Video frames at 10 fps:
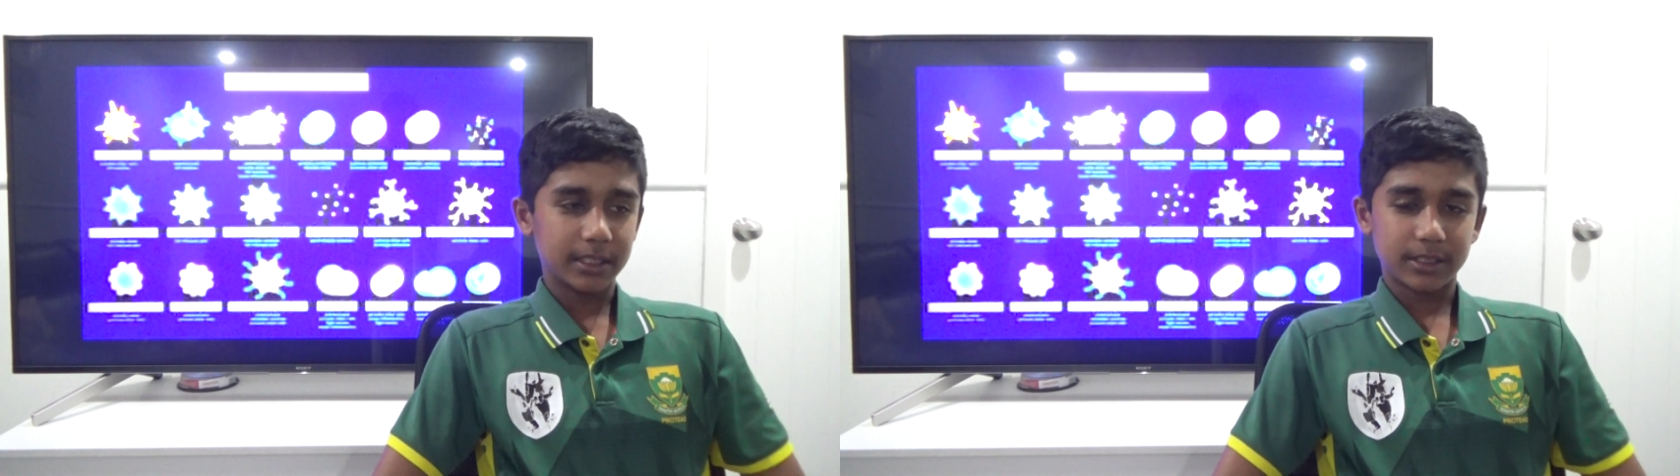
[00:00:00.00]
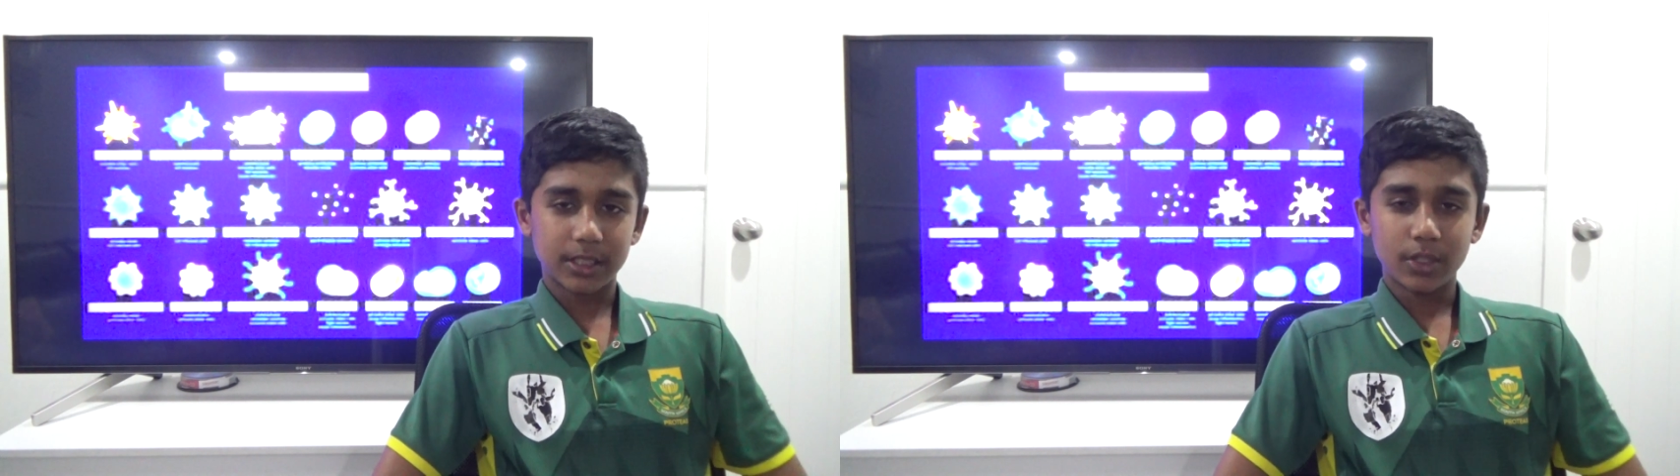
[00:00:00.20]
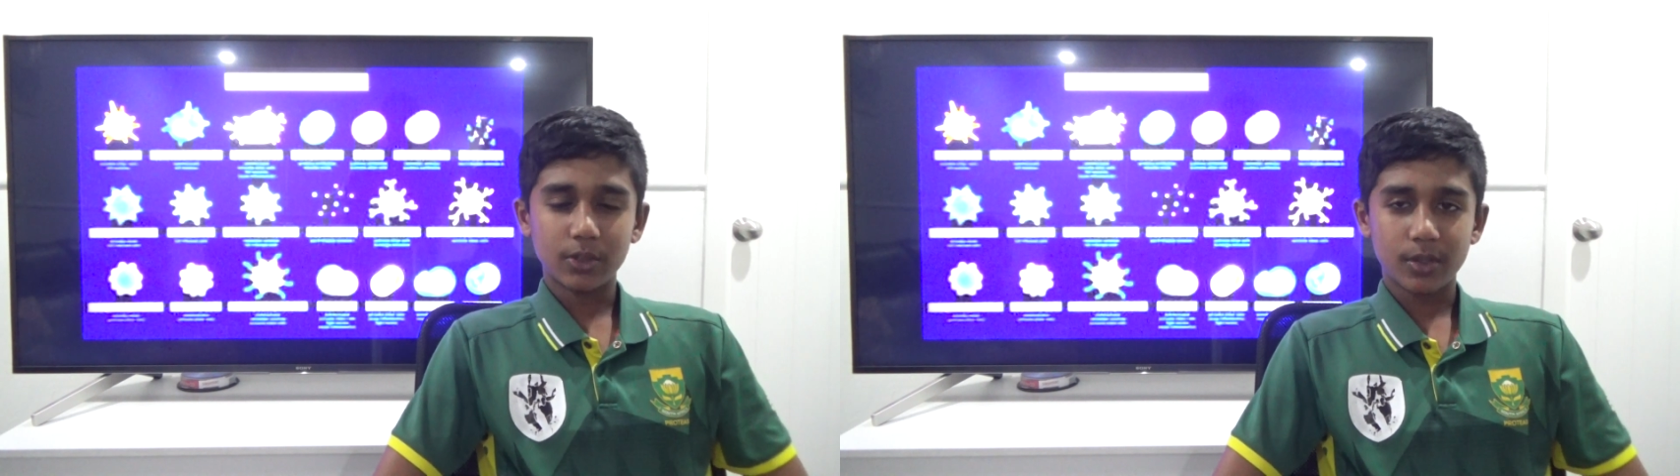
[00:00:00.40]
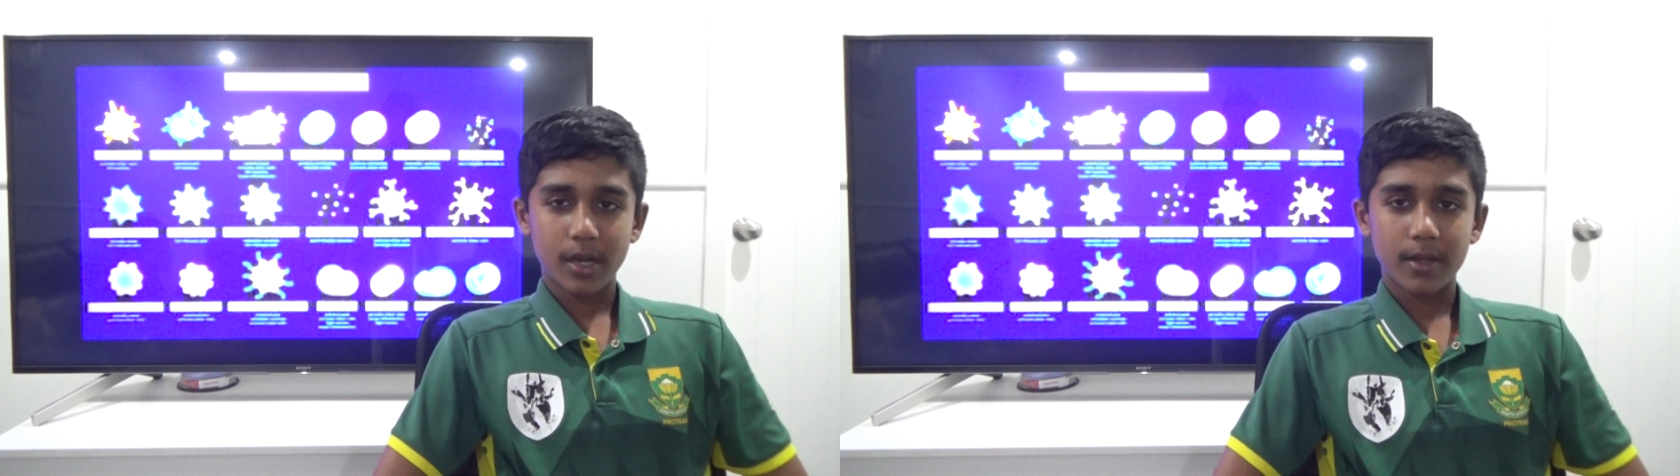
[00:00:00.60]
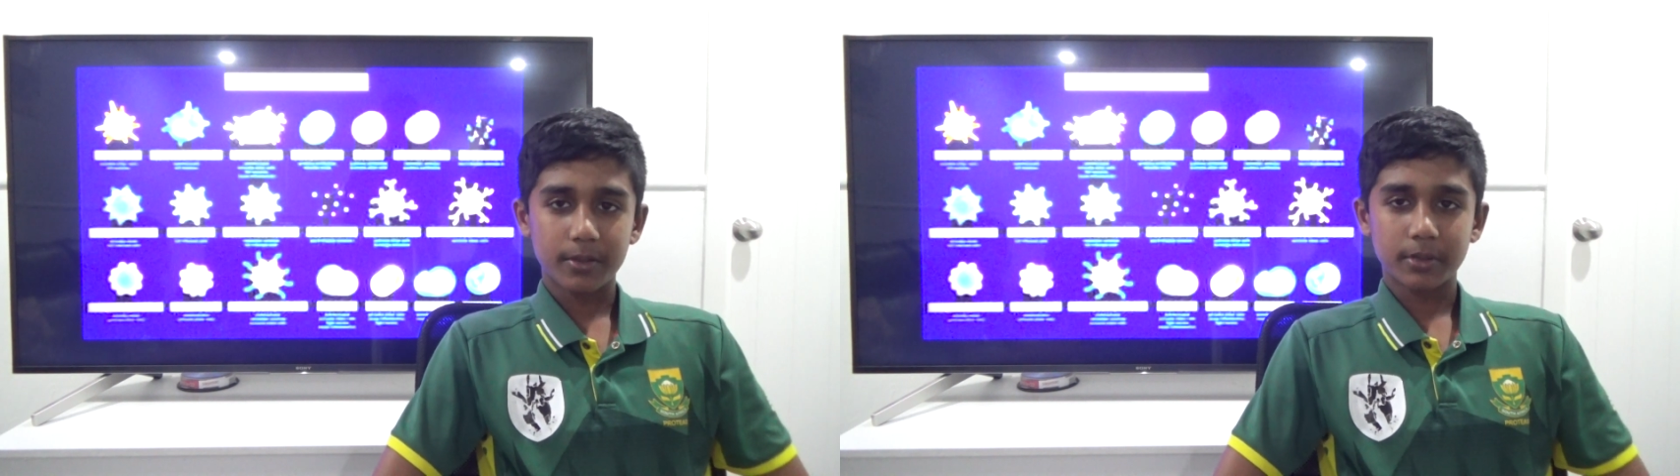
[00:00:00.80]
So,
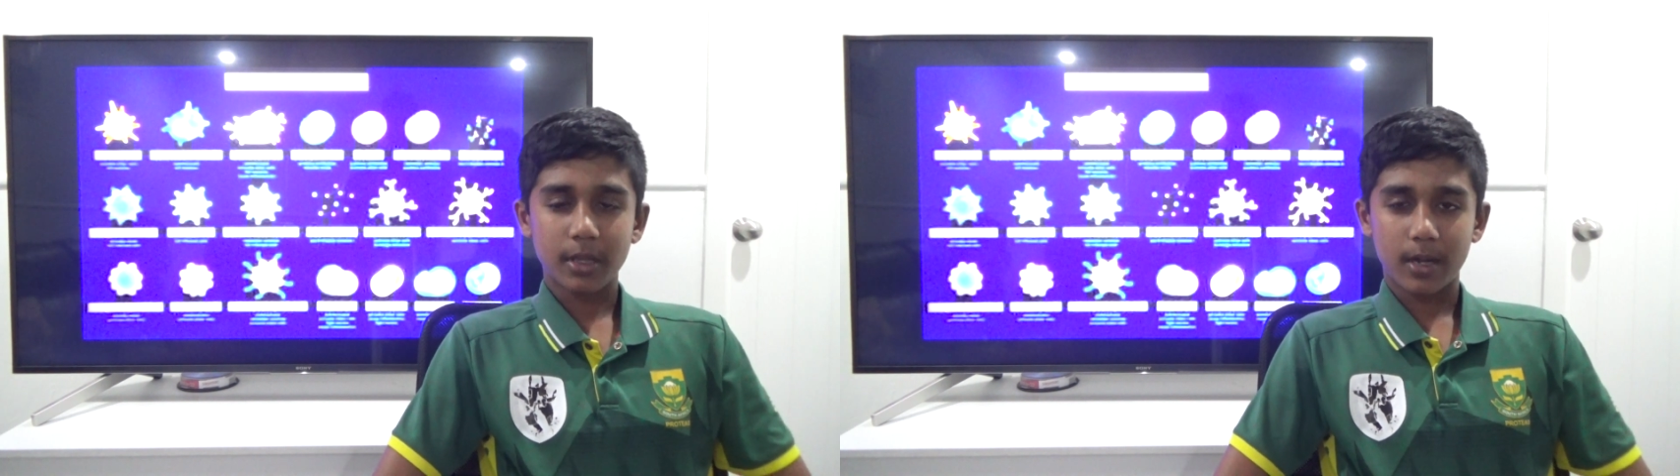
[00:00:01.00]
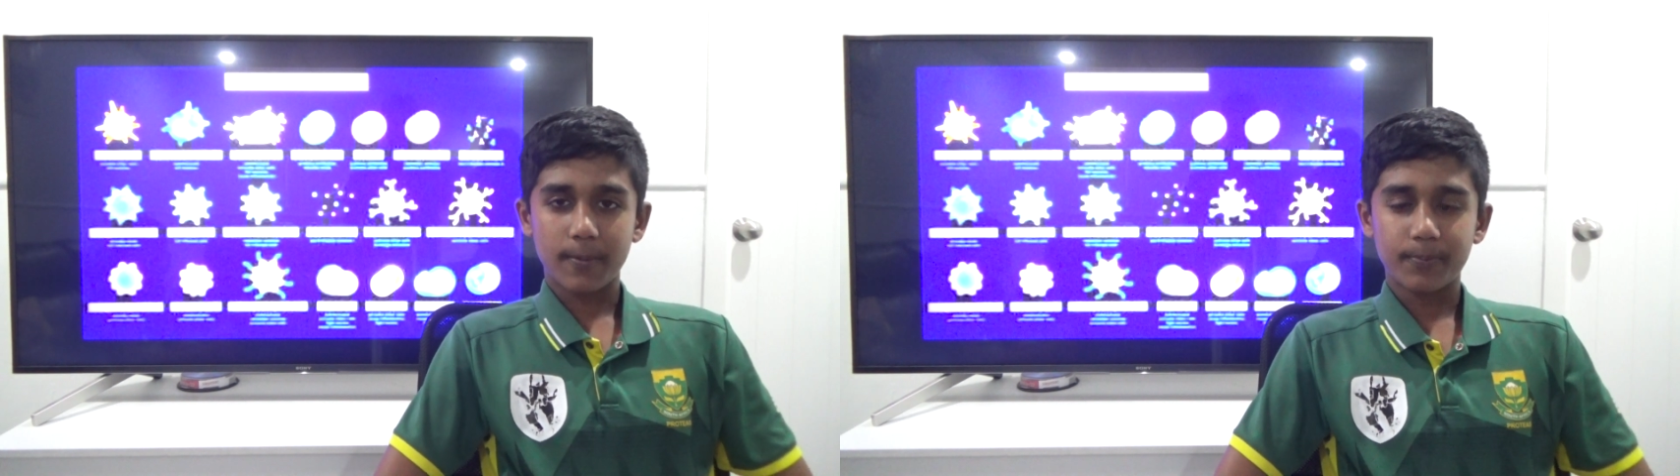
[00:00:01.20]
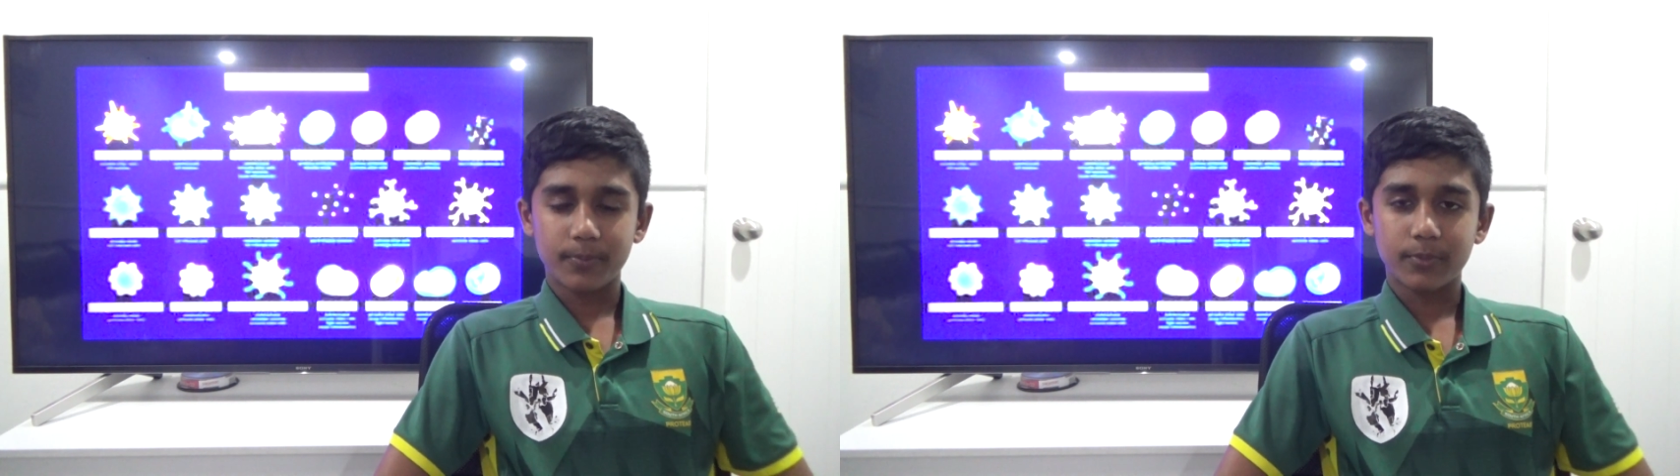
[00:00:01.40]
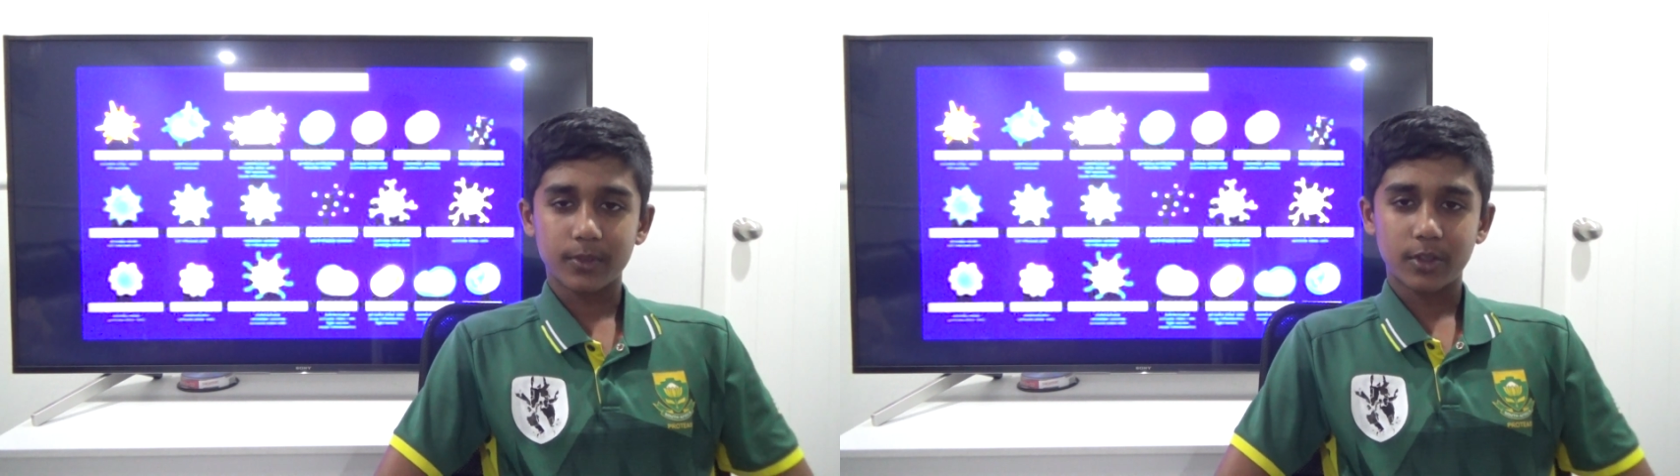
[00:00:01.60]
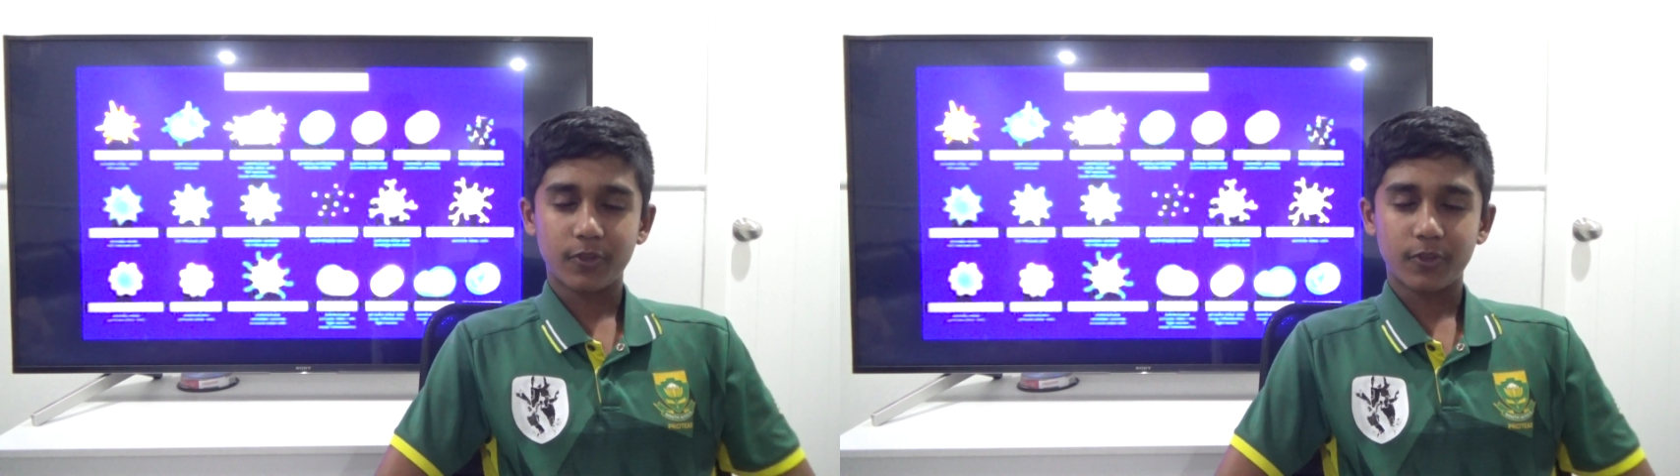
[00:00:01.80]
to